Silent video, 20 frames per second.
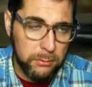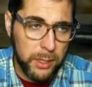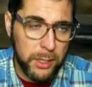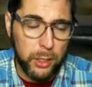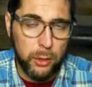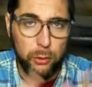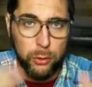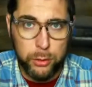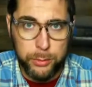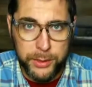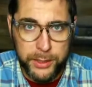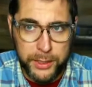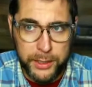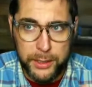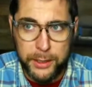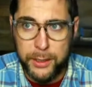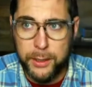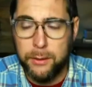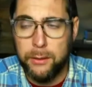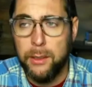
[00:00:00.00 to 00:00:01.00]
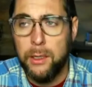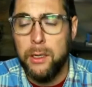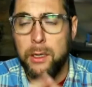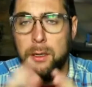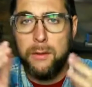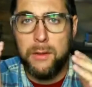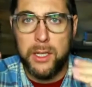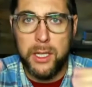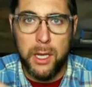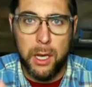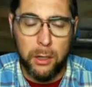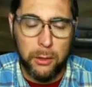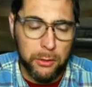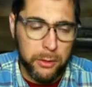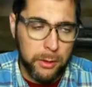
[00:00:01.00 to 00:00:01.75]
Grooming and the younger the